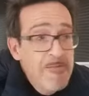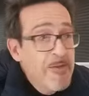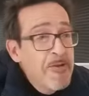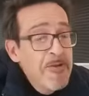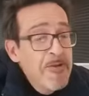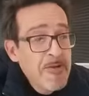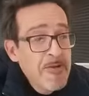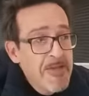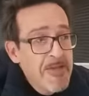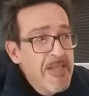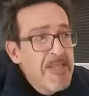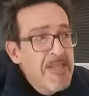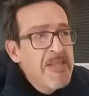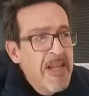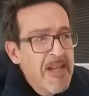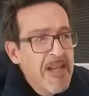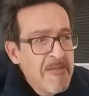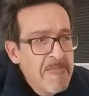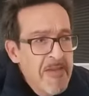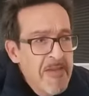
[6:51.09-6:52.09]
because his
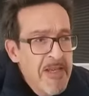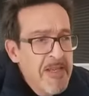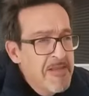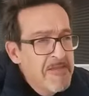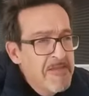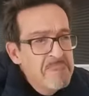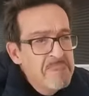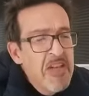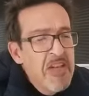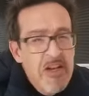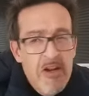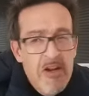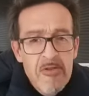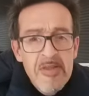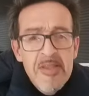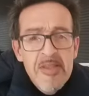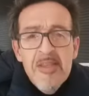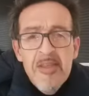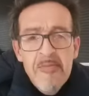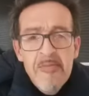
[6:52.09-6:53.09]
enemies
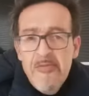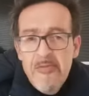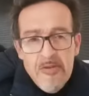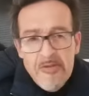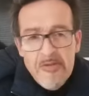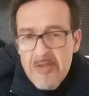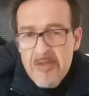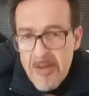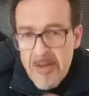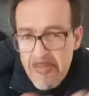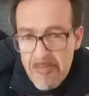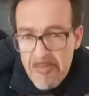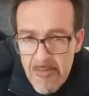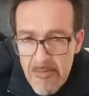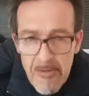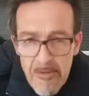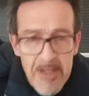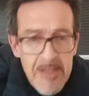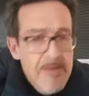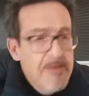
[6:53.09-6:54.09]
denounced him for some
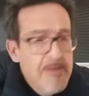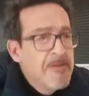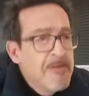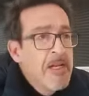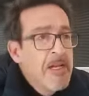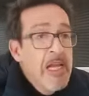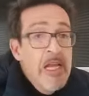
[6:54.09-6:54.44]
reason.